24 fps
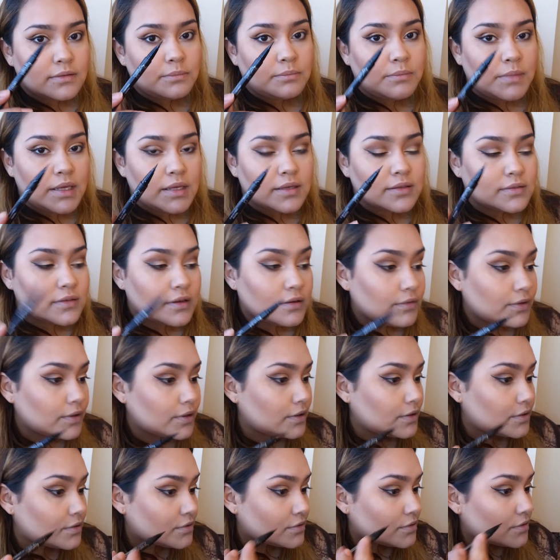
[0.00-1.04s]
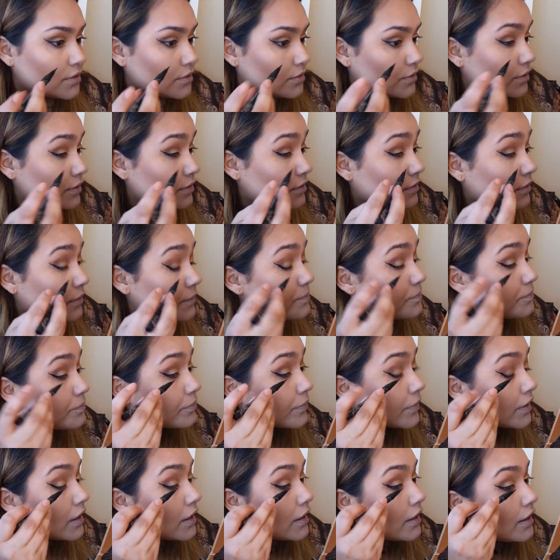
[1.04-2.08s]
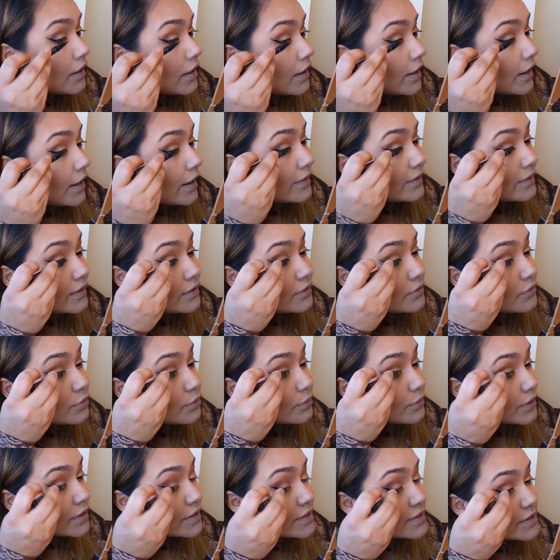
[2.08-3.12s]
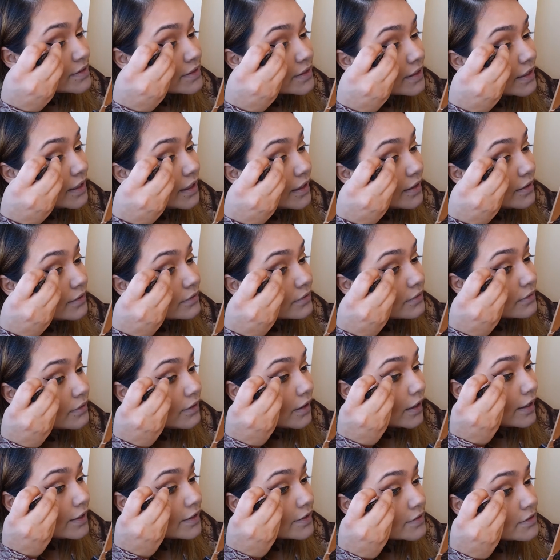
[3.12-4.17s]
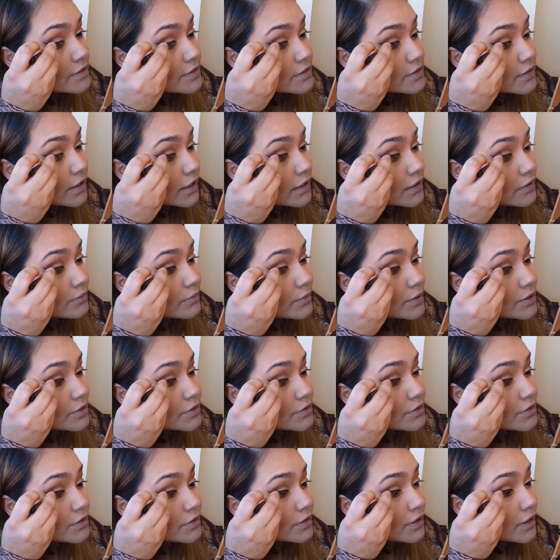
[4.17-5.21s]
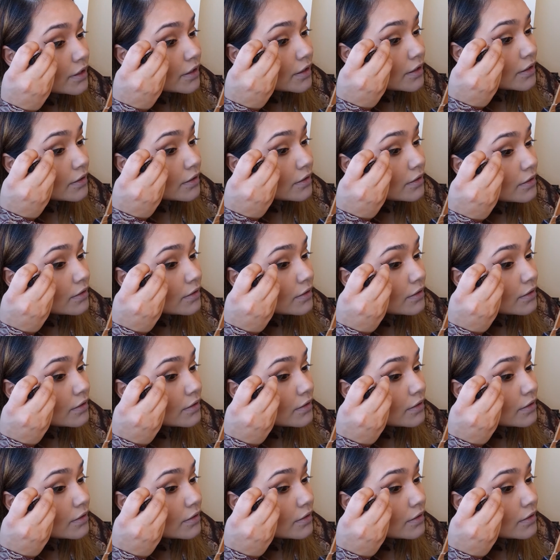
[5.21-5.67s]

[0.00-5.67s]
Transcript: makes everything so easy. And then towards the end, I just kind of make sure that